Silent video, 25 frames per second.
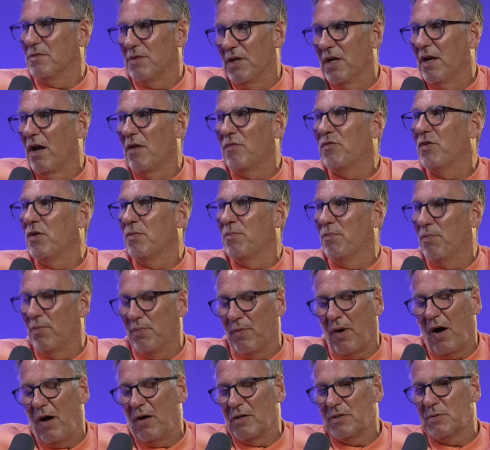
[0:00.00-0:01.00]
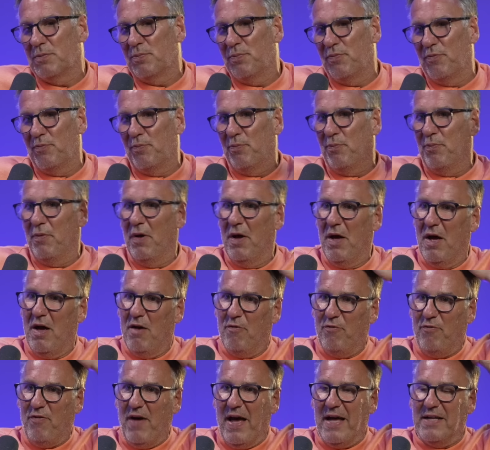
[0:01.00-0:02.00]
You know, if you ask
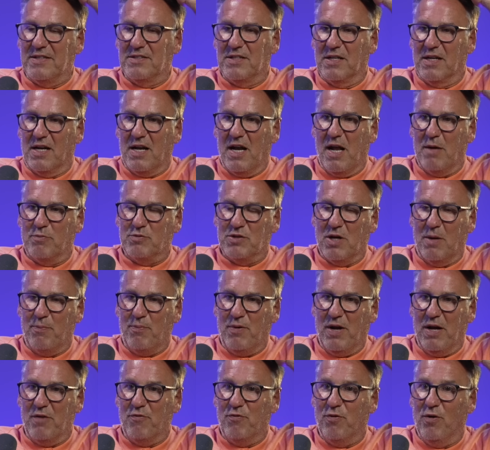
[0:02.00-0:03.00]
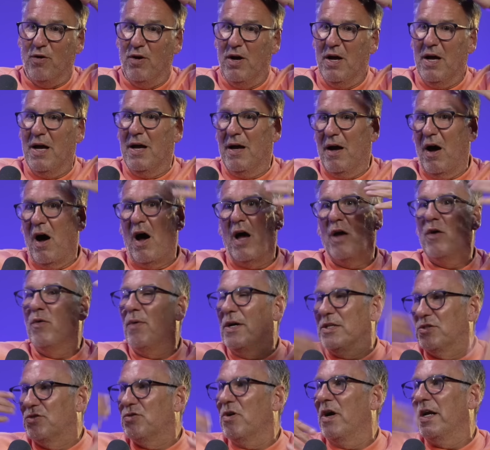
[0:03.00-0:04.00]
fans at clubs I play for, I
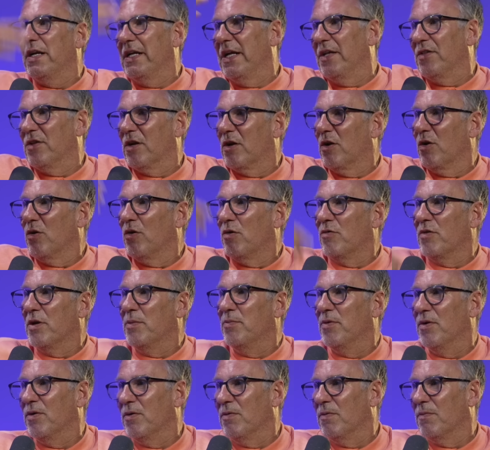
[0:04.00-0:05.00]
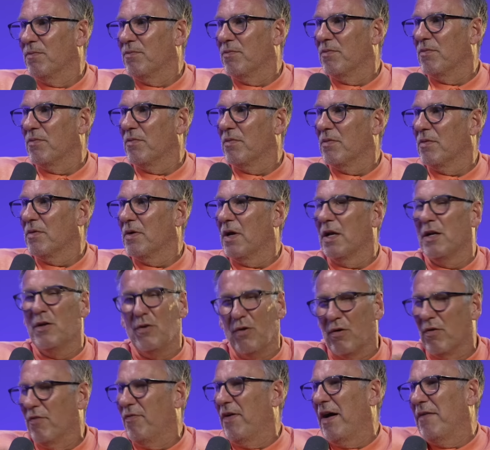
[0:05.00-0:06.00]
always try and hit the glory ball. And
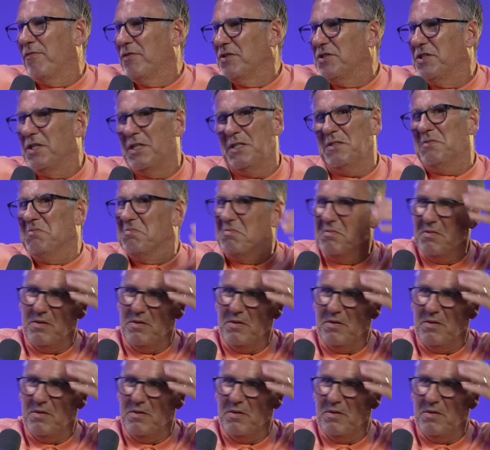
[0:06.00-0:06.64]
law of averages